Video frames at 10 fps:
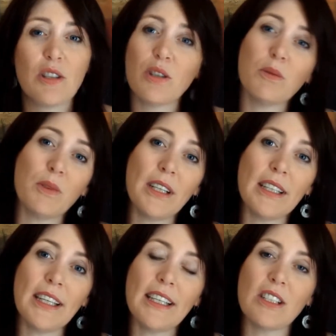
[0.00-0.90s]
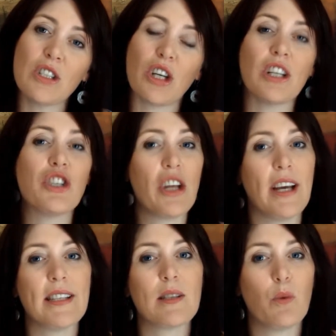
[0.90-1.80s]
to really
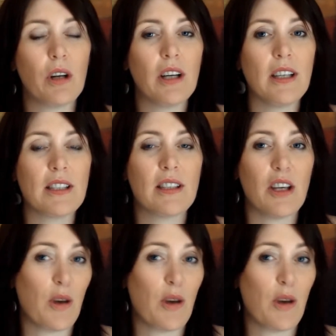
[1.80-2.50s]
digest what it is that